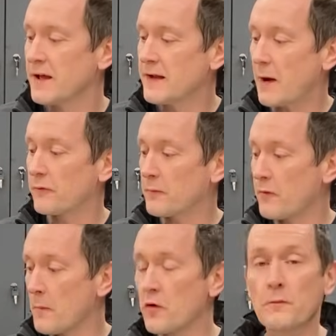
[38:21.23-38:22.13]
Now I've
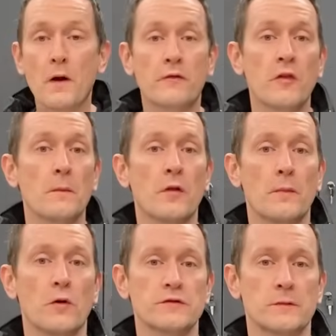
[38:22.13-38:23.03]
removed both of the
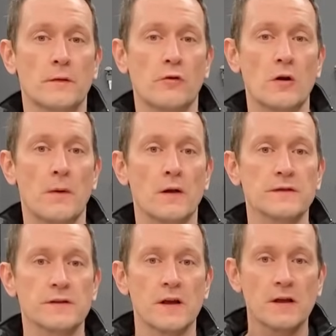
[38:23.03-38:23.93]
motherboards from the
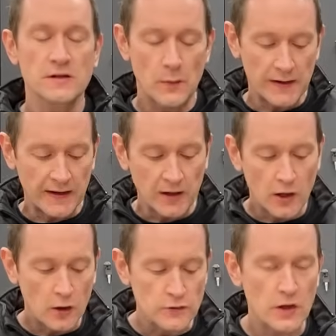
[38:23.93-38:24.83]
robots so we can get a
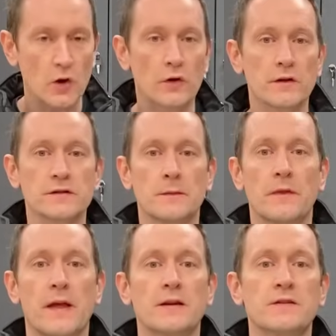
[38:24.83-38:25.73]
closer look at some of
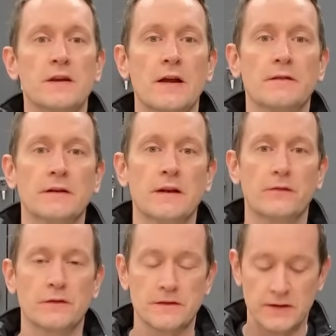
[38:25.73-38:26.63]
the engineering
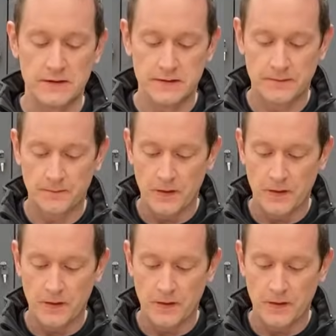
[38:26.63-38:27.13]
differences.